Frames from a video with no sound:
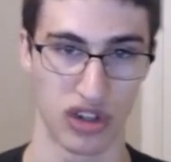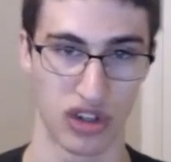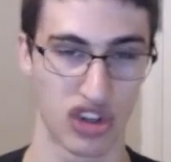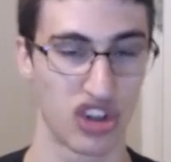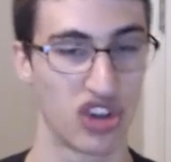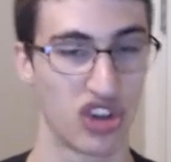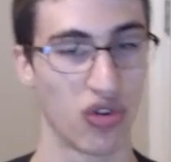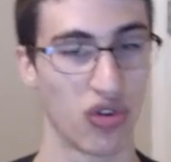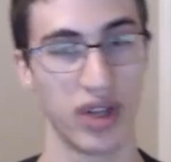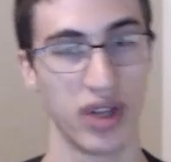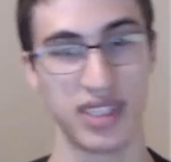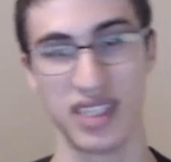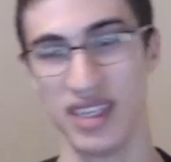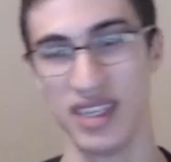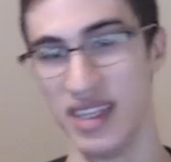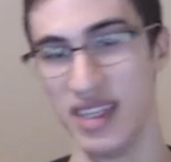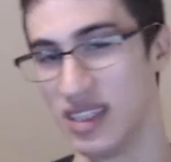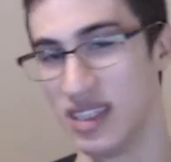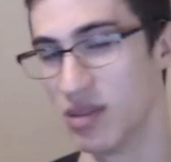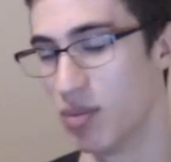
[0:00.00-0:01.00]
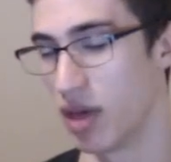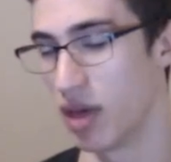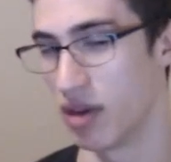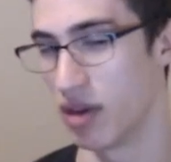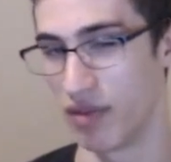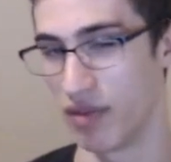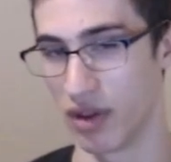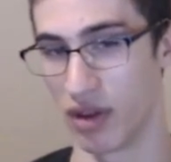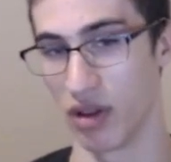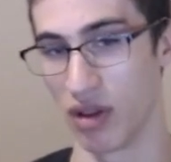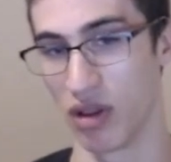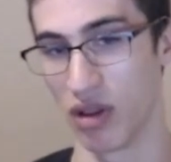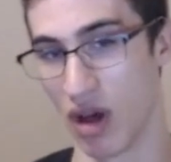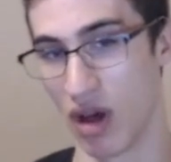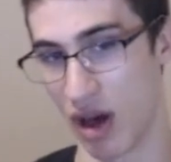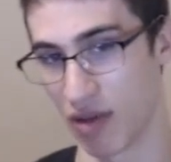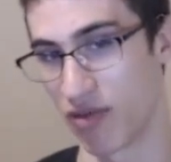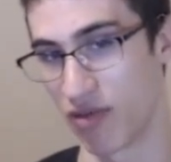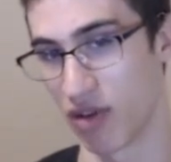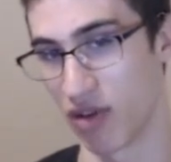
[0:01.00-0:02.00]
going to need to benefit a
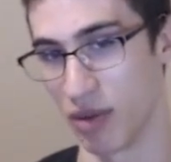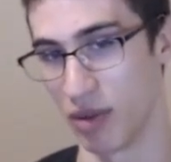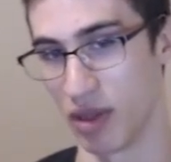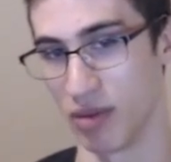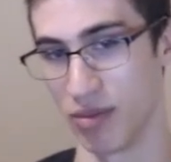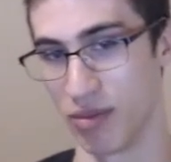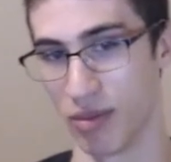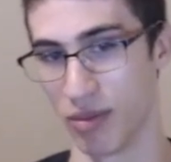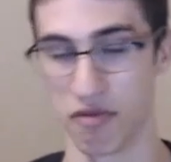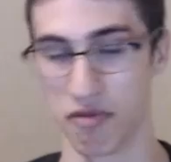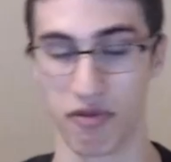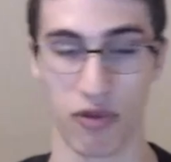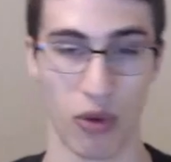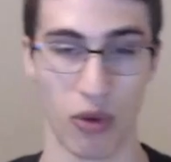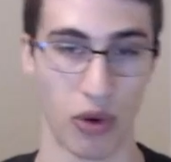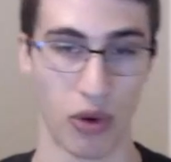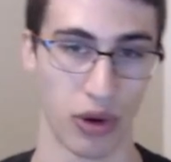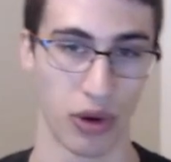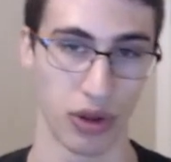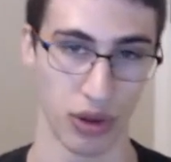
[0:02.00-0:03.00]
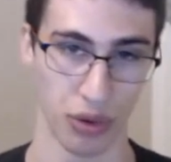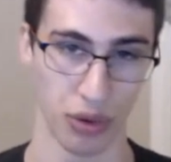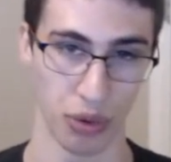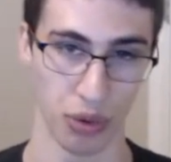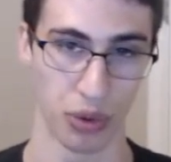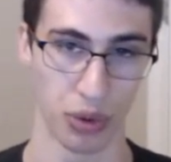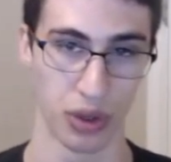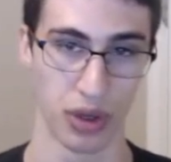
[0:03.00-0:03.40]
lot from it before you